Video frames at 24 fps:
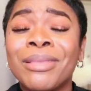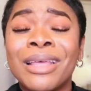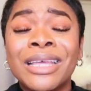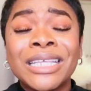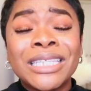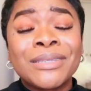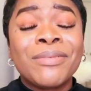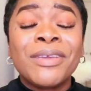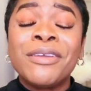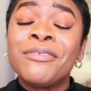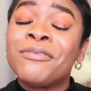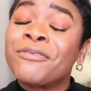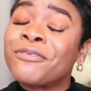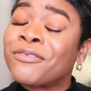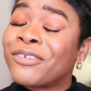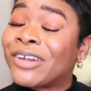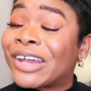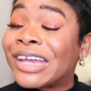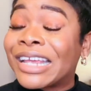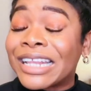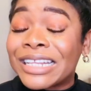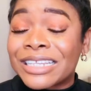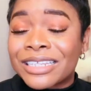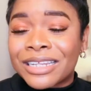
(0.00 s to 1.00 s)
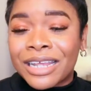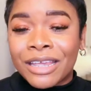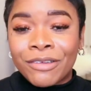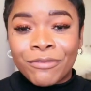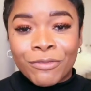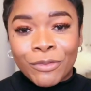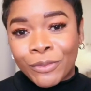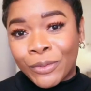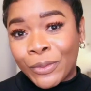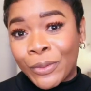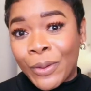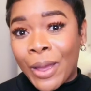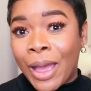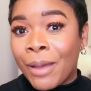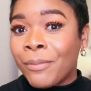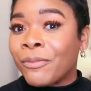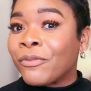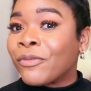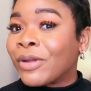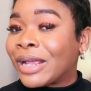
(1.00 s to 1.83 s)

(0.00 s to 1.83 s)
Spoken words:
Let's be friends. Like, for real, I'm